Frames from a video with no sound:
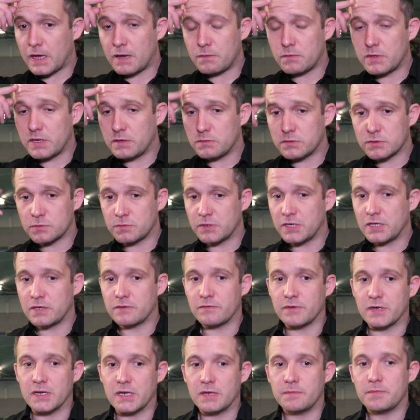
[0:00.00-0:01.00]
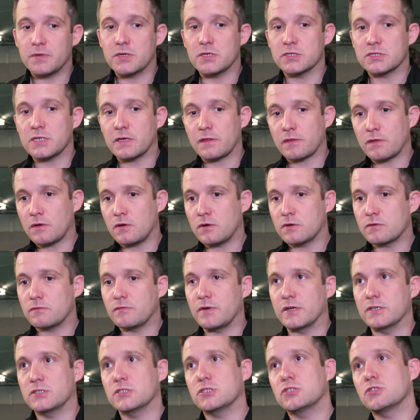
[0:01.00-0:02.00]
Or? Yeah, it was weird, really, because I thought,
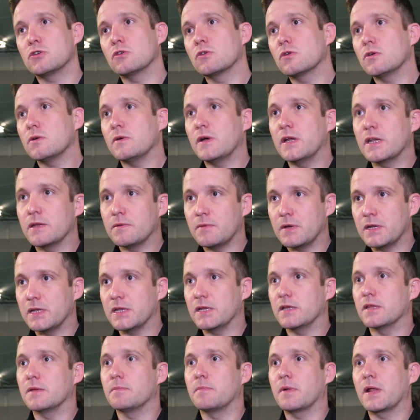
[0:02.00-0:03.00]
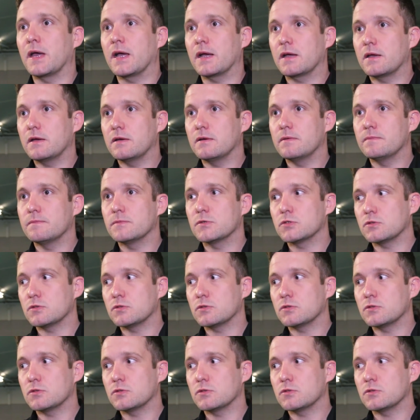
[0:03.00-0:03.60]
right, just don't go anywhere near the black.